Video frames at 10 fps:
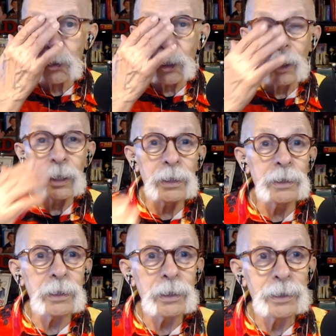John
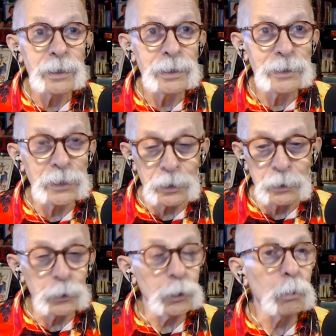did a
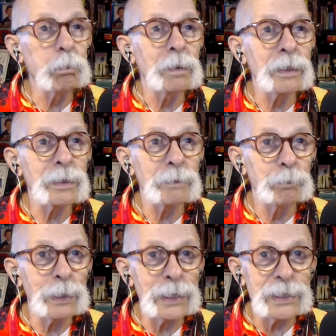little
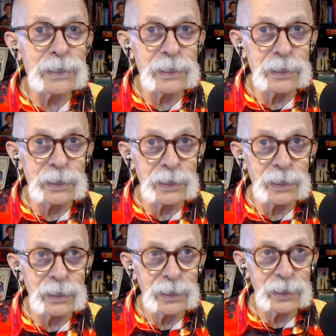blanking.